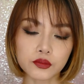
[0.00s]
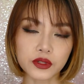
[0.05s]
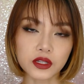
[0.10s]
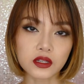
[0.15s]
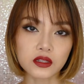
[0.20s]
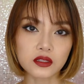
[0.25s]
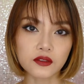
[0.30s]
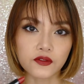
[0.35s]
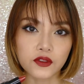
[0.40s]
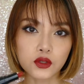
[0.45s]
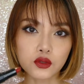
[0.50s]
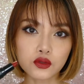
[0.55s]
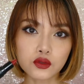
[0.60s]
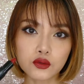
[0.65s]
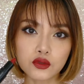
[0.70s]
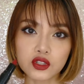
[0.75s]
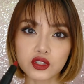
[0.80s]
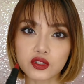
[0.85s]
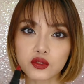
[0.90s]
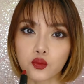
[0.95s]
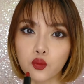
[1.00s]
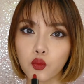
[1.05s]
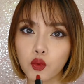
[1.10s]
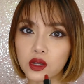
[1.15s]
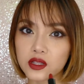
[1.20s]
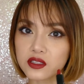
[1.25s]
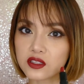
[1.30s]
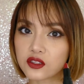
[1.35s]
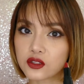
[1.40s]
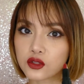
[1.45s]
because if you do just
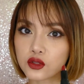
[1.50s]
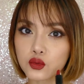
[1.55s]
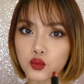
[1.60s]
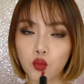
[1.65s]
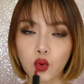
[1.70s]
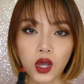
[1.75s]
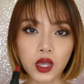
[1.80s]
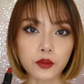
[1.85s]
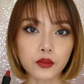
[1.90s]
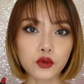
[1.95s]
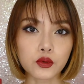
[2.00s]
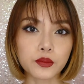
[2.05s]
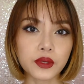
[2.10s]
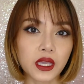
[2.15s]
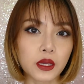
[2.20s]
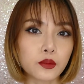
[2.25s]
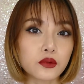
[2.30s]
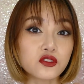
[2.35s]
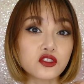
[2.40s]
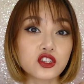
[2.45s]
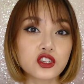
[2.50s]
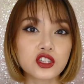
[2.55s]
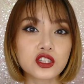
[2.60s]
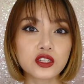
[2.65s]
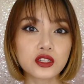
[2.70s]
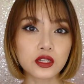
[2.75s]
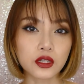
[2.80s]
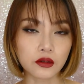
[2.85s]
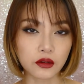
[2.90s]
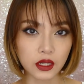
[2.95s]
one swipe, you'll be able to
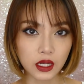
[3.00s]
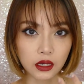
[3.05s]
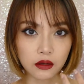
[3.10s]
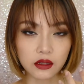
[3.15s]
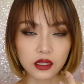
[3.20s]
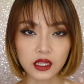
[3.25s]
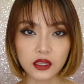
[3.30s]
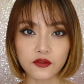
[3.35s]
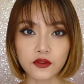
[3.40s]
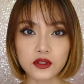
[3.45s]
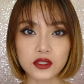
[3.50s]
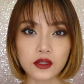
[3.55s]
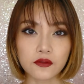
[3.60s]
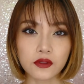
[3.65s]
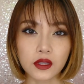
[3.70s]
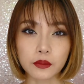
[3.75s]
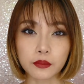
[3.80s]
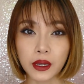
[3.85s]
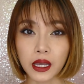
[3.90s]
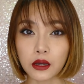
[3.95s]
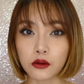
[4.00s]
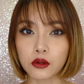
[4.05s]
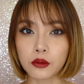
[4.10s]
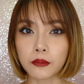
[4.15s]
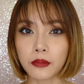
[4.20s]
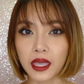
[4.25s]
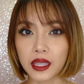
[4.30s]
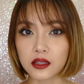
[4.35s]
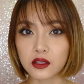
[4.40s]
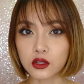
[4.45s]
sheer it out and give yourself that powder
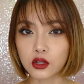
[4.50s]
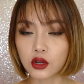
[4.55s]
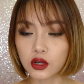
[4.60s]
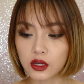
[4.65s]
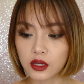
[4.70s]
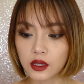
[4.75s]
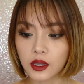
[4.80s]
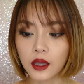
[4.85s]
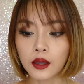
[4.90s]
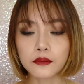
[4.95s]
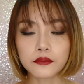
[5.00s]
matte look.